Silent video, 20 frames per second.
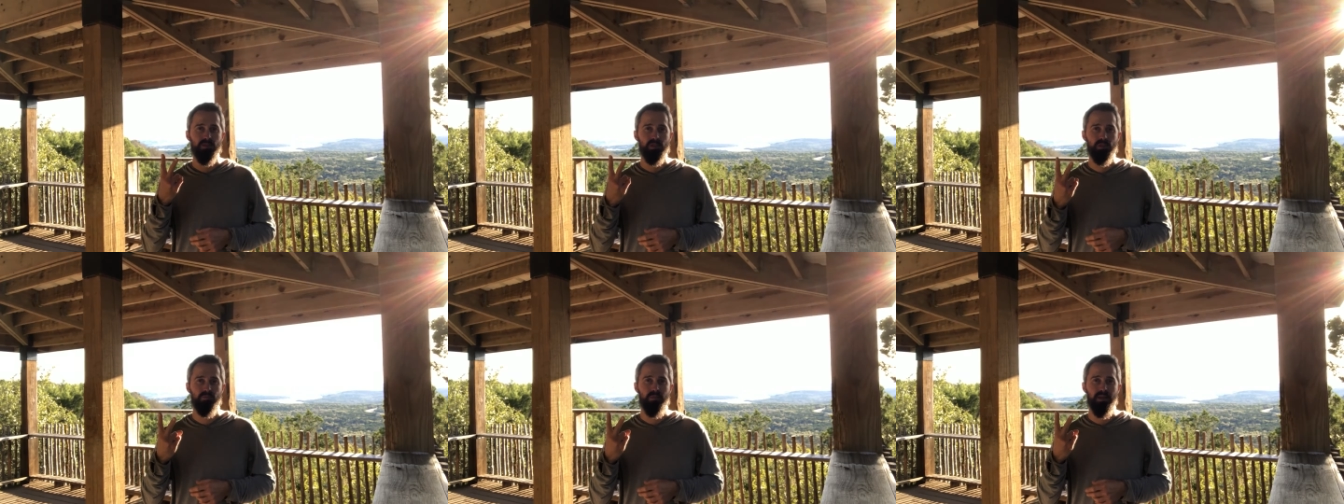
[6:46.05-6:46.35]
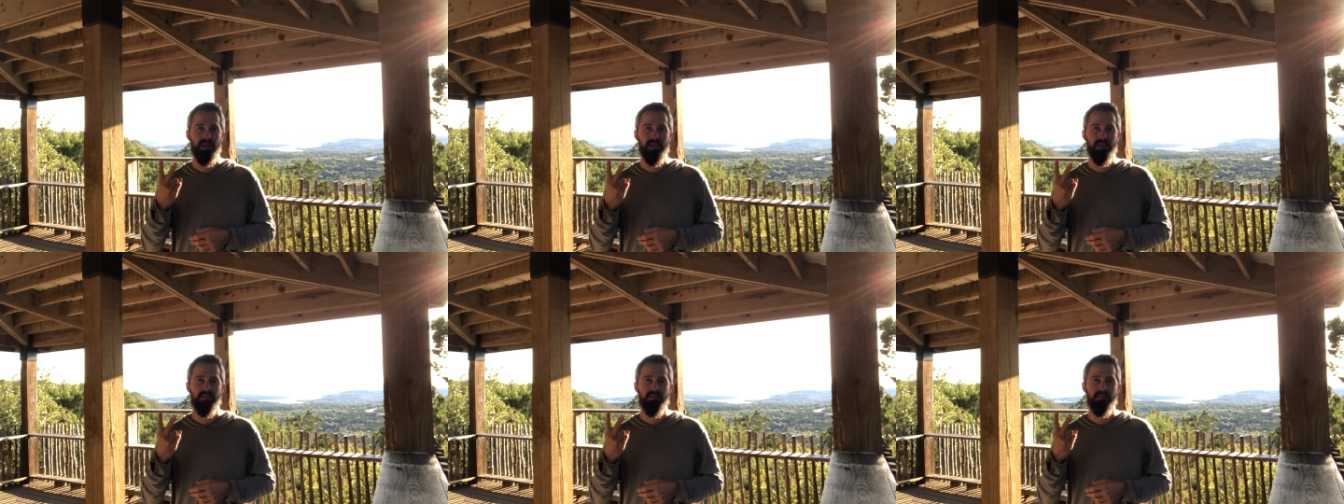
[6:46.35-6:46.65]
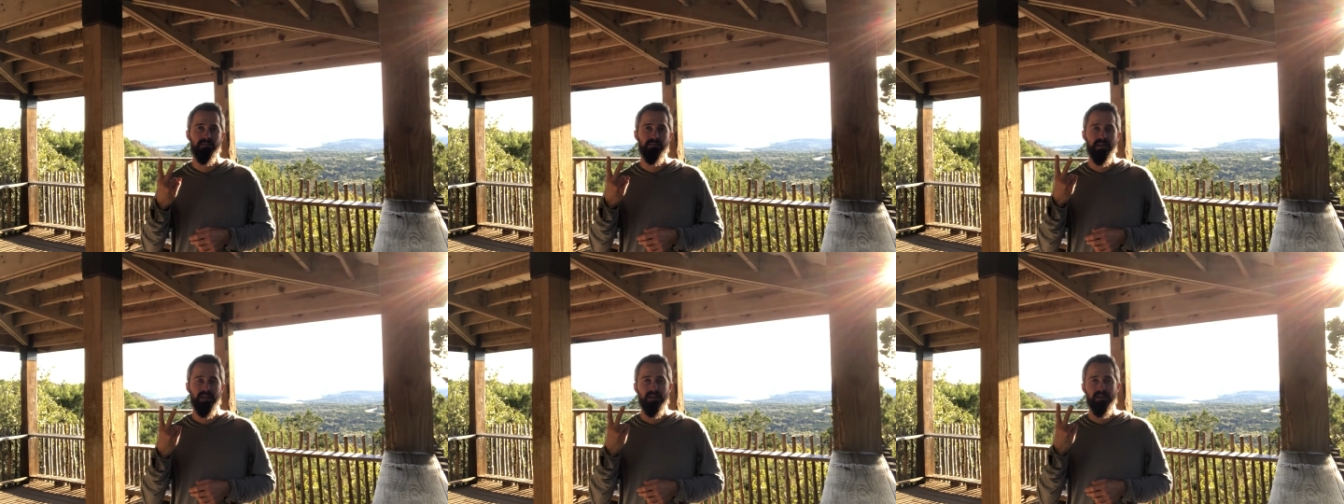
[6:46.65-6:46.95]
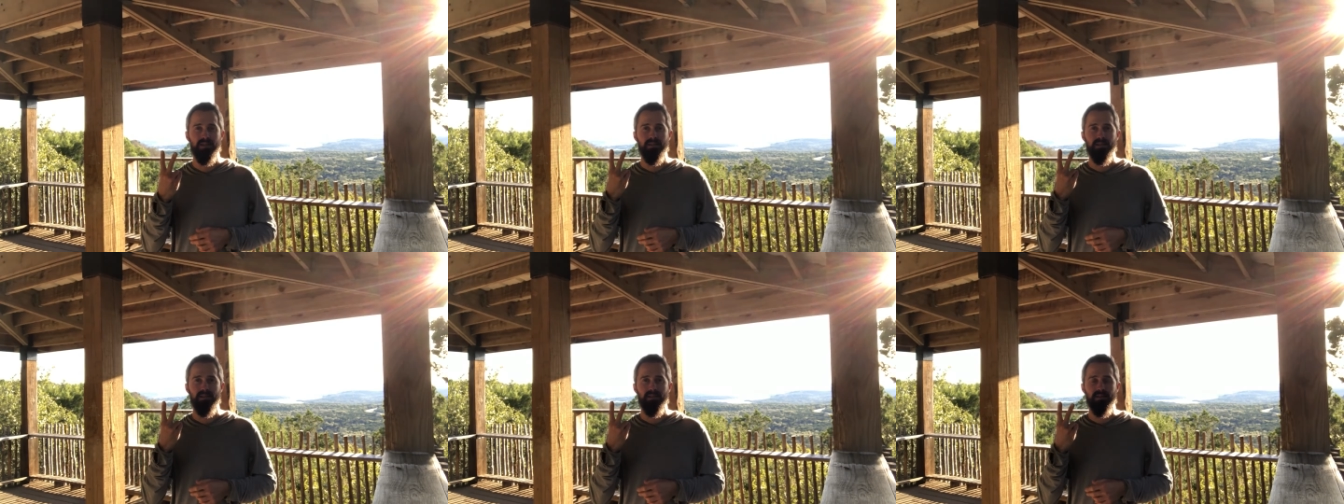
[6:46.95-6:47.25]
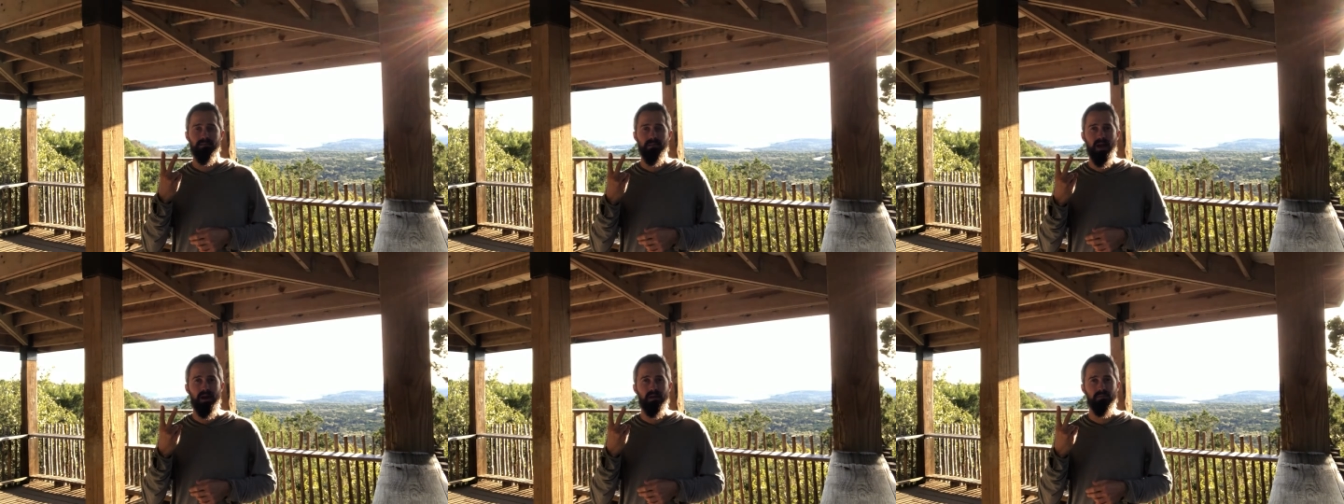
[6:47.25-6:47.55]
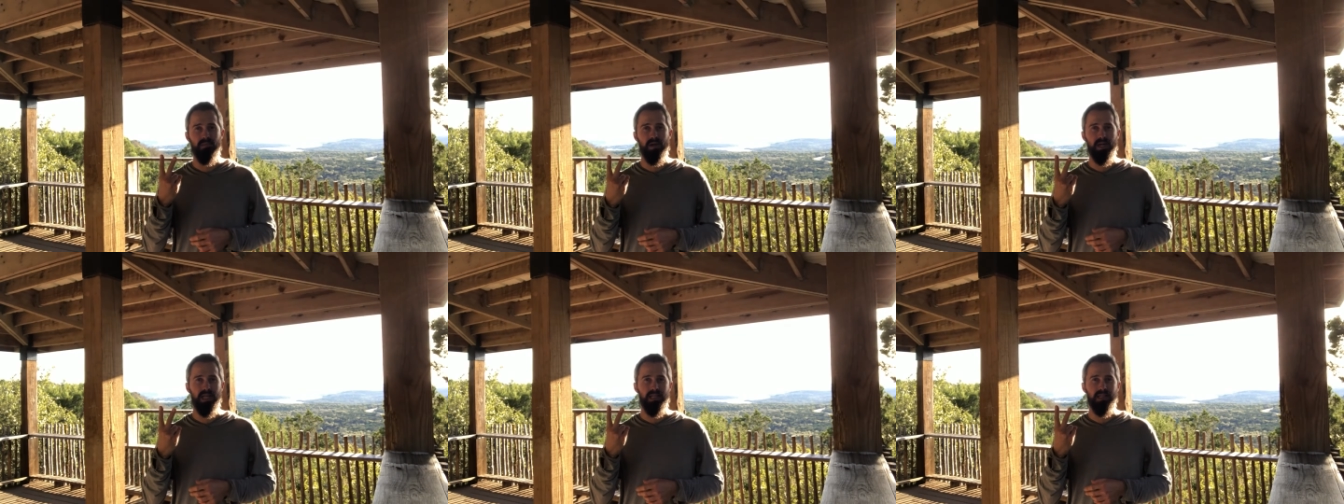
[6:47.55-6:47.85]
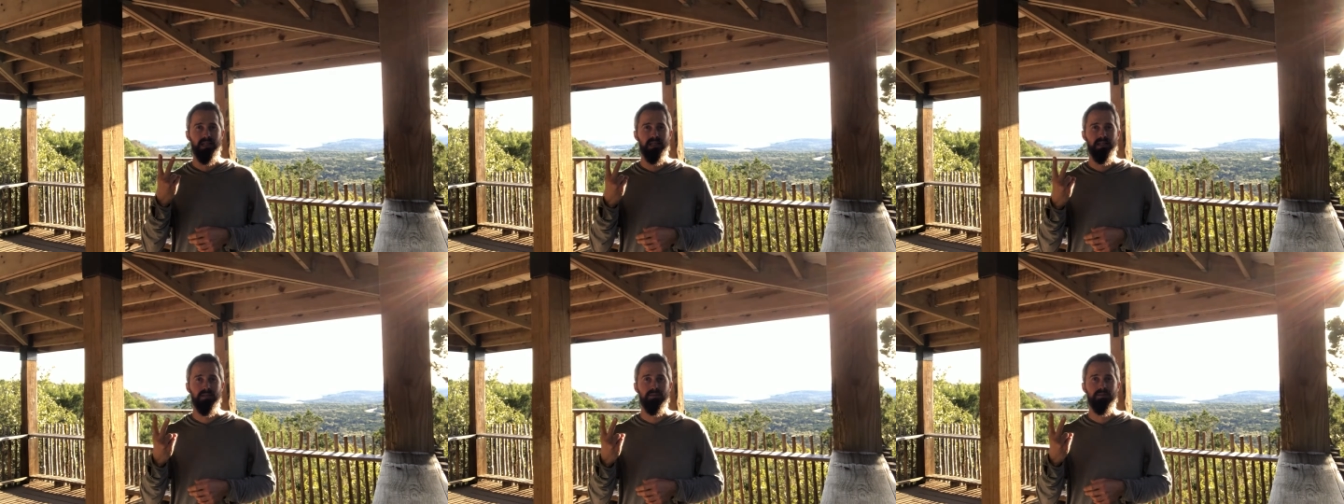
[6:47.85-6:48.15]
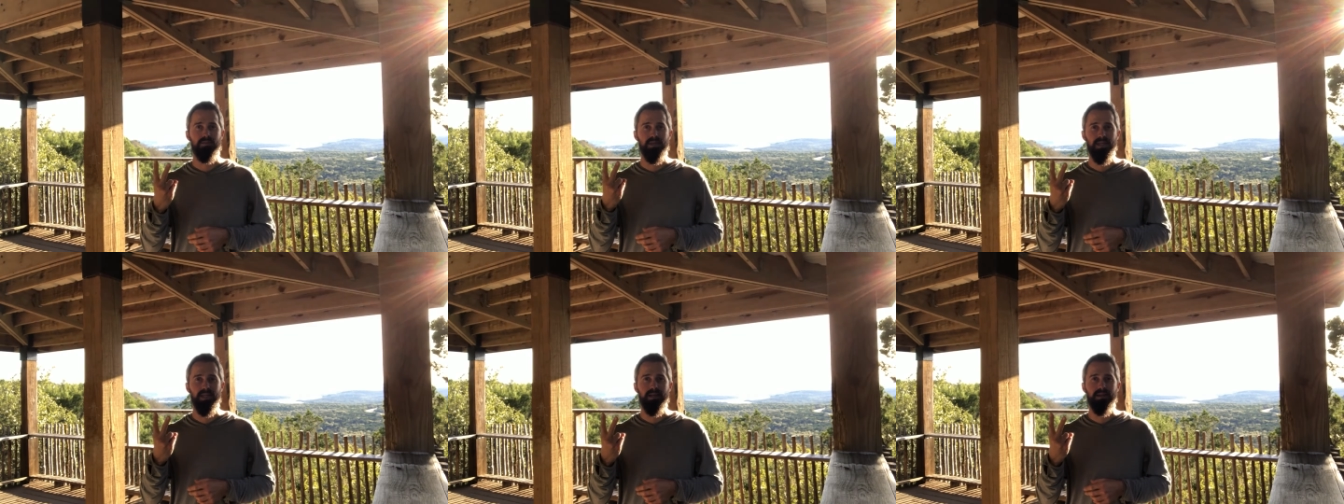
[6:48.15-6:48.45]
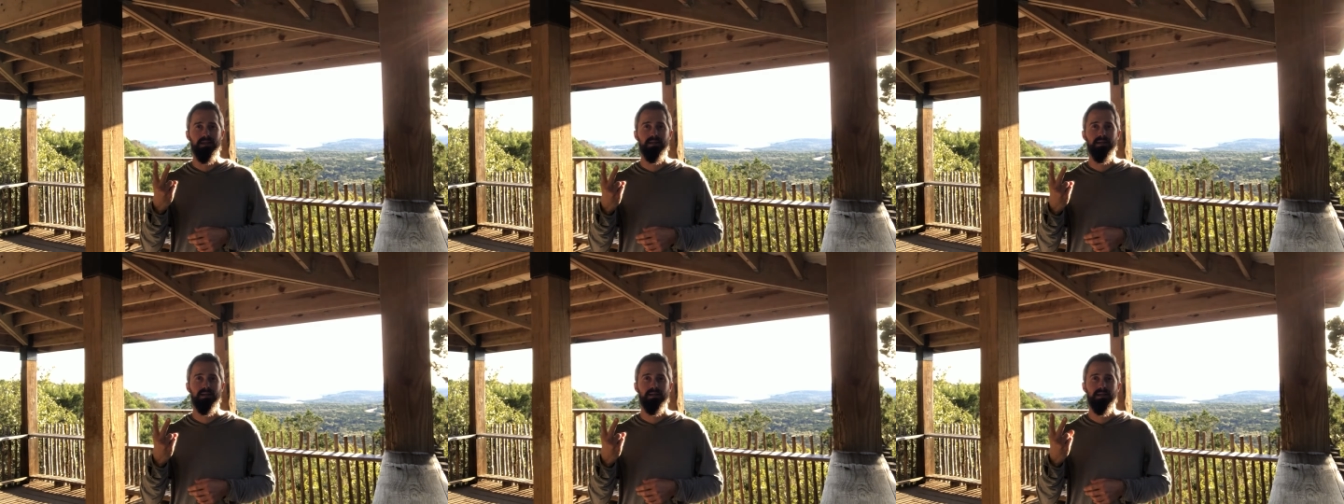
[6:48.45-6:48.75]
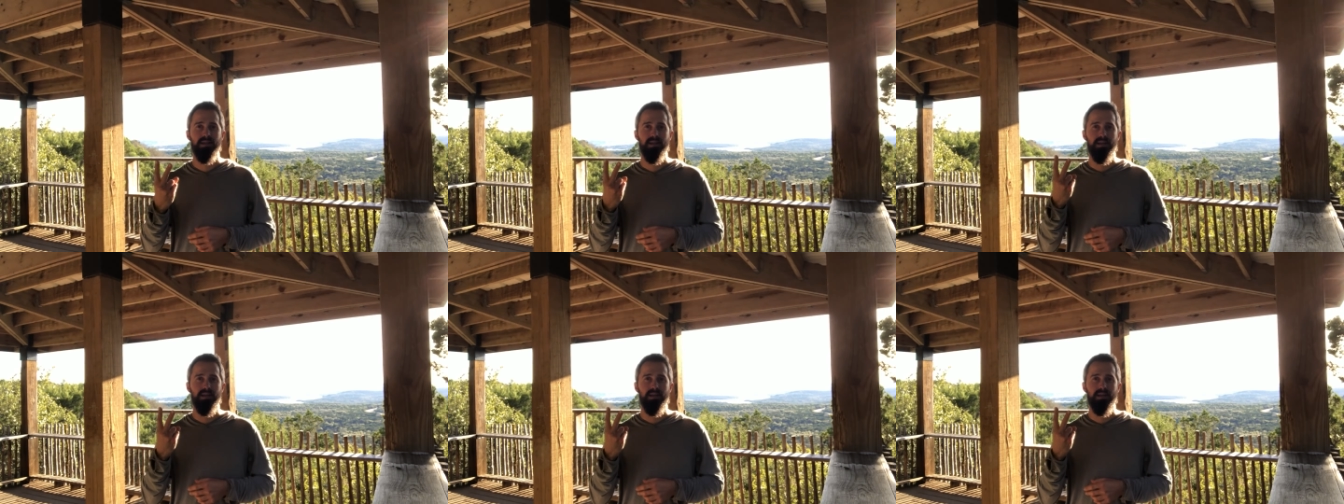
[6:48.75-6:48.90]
spend the amount of money that you need